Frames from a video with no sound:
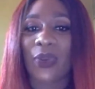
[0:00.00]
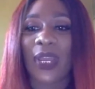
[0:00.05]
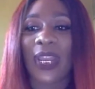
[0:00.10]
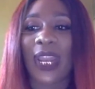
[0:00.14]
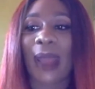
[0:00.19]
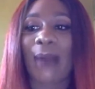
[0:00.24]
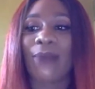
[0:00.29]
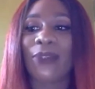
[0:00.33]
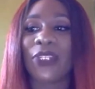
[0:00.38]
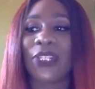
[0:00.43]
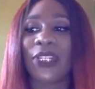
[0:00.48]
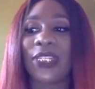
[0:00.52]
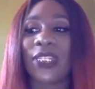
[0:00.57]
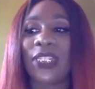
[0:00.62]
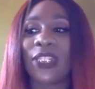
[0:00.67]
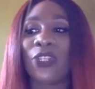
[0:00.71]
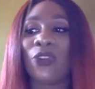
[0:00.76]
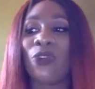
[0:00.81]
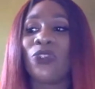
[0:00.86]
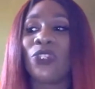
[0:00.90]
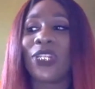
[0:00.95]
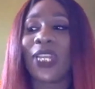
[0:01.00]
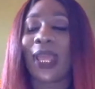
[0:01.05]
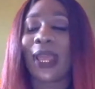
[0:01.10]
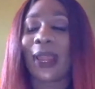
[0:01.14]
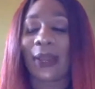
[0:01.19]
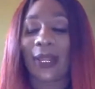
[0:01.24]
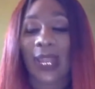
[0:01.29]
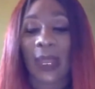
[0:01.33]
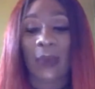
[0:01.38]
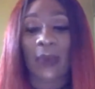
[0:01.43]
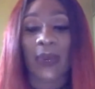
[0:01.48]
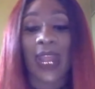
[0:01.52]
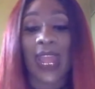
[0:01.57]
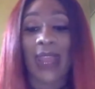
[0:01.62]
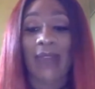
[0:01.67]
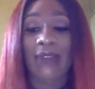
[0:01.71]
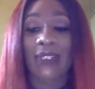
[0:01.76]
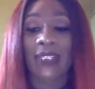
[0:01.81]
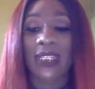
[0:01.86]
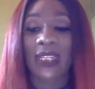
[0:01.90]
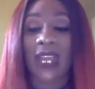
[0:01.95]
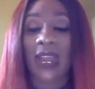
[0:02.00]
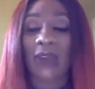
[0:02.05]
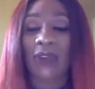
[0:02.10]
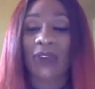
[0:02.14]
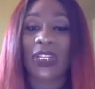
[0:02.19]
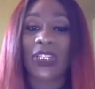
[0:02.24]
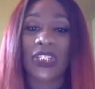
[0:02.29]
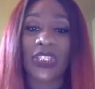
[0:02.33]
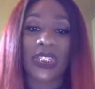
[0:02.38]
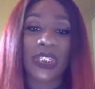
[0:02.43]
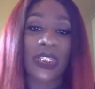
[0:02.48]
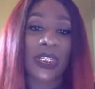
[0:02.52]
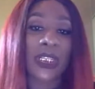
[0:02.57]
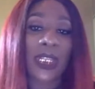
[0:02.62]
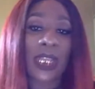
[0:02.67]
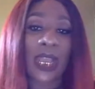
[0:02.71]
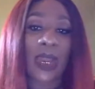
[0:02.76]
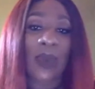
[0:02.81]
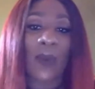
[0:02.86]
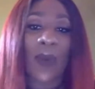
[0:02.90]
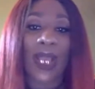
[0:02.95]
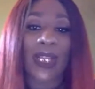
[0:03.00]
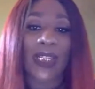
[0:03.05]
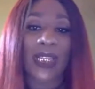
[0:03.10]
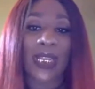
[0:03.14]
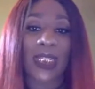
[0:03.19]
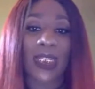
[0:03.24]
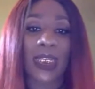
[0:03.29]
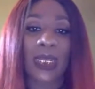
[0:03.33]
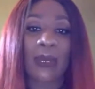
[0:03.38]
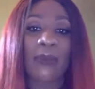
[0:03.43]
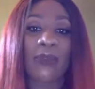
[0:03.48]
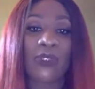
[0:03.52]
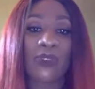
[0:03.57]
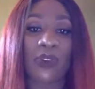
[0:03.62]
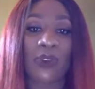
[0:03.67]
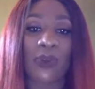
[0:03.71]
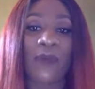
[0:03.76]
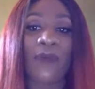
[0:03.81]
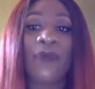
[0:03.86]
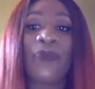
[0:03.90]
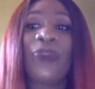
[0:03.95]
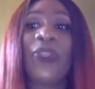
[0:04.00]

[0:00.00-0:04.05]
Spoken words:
And I'm usually like when I have a sale, I really just sit there and watch like the numbers grow.